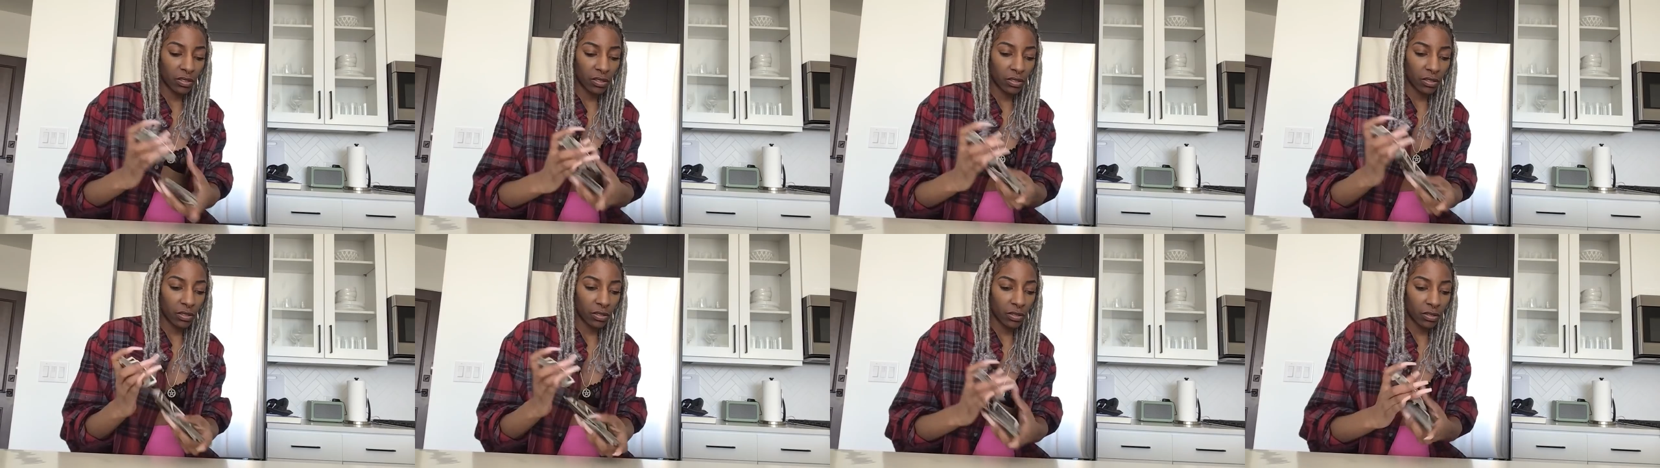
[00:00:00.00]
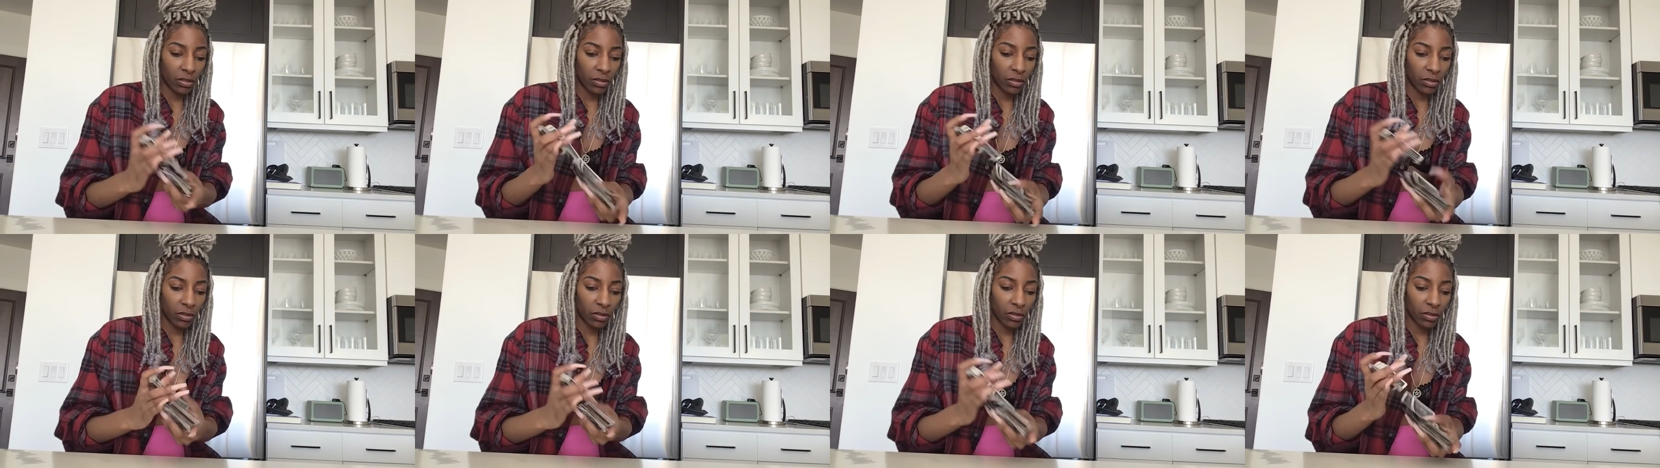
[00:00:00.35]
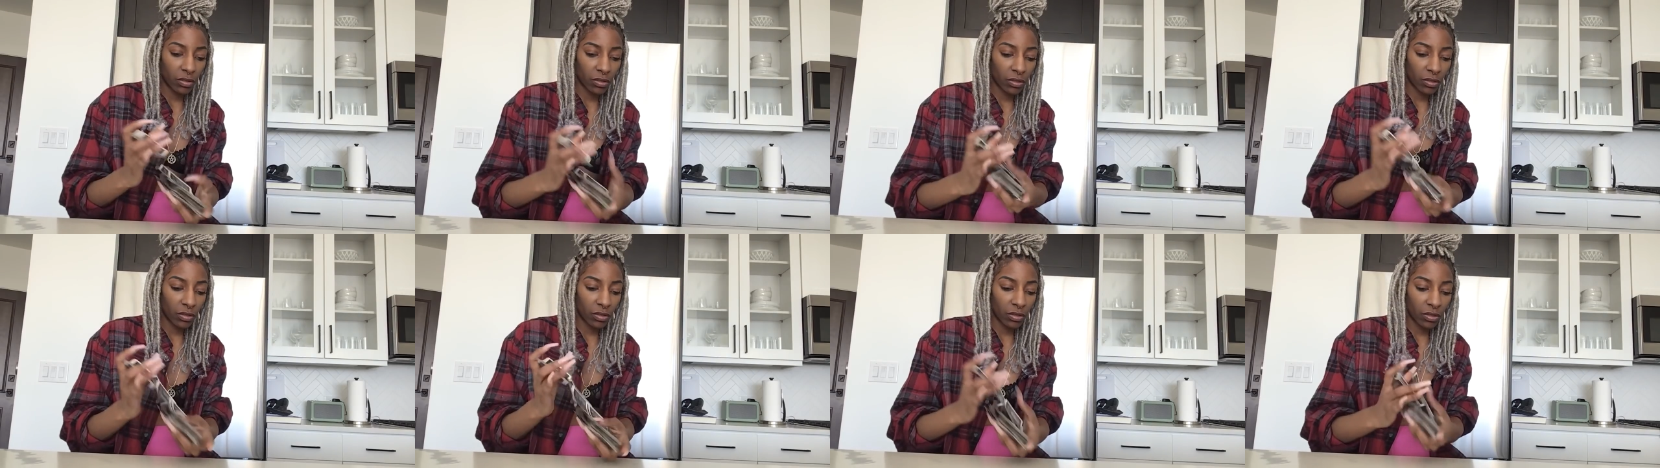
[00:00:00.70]

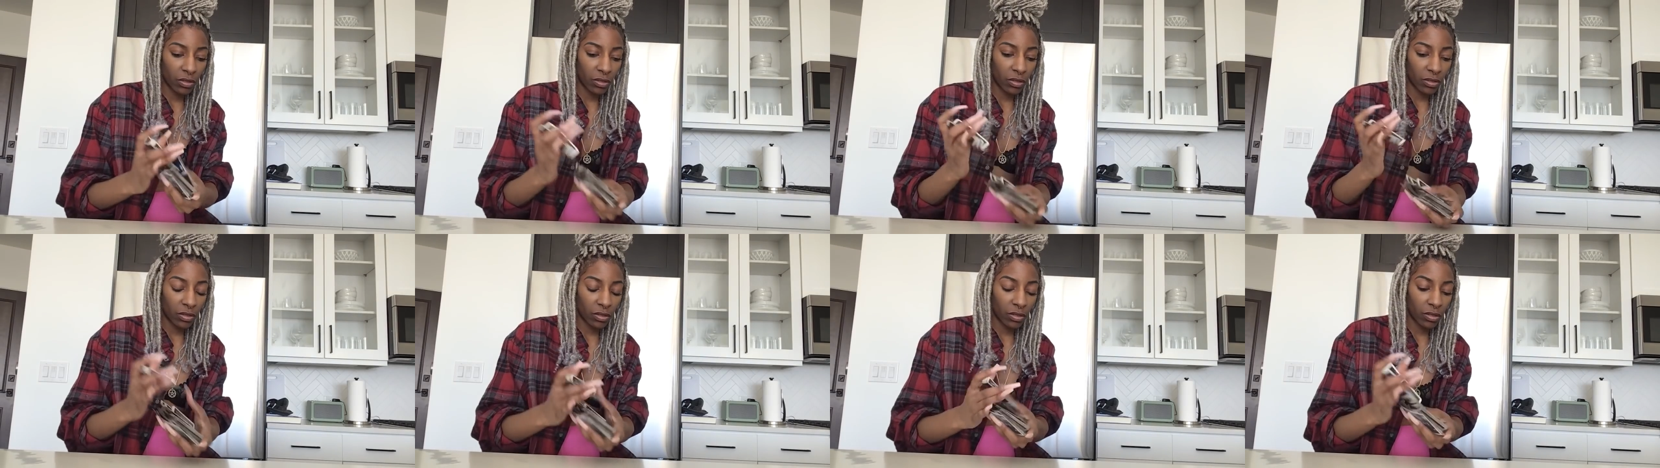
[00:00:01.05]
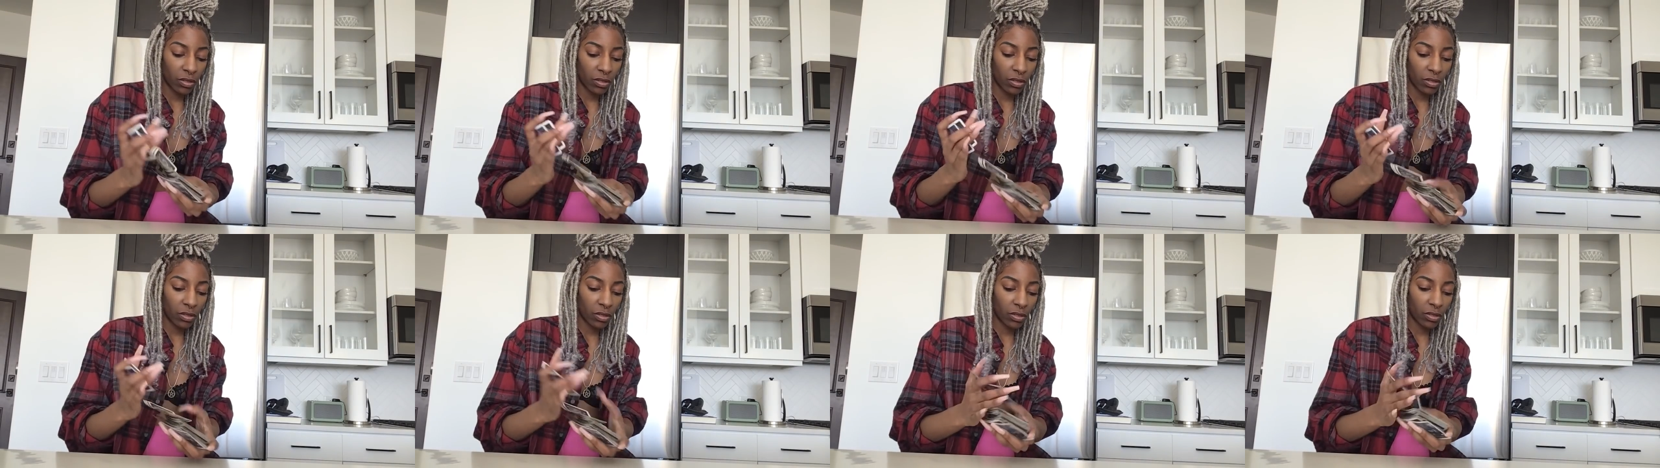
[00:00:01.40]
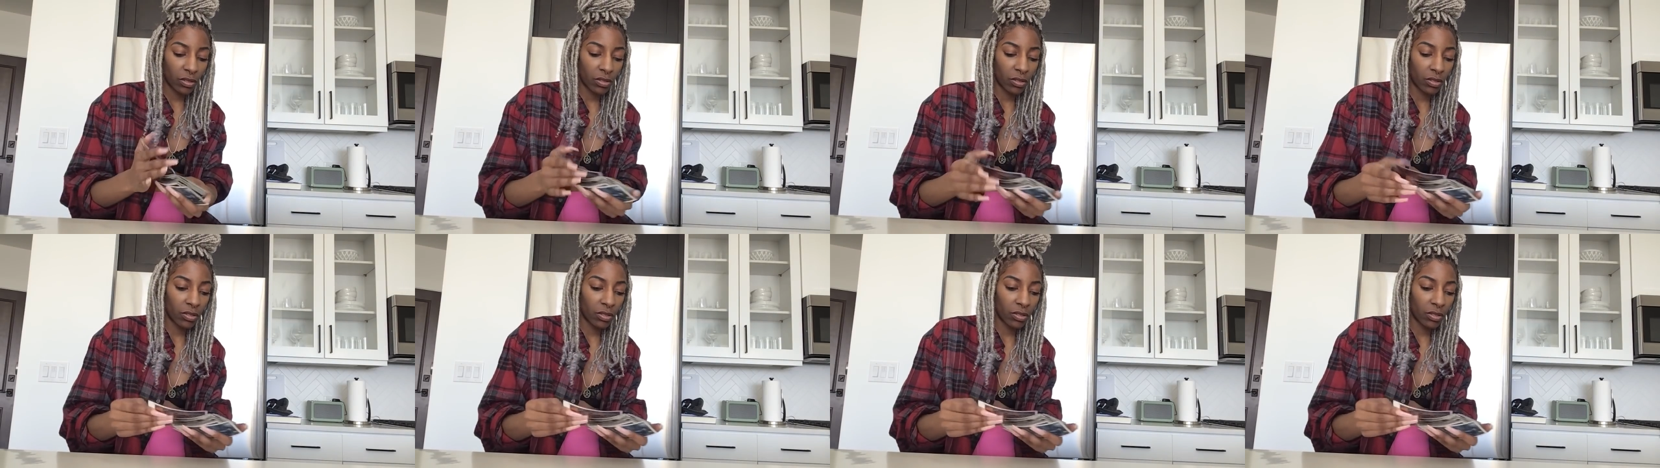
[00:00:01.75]
Nobody speaks.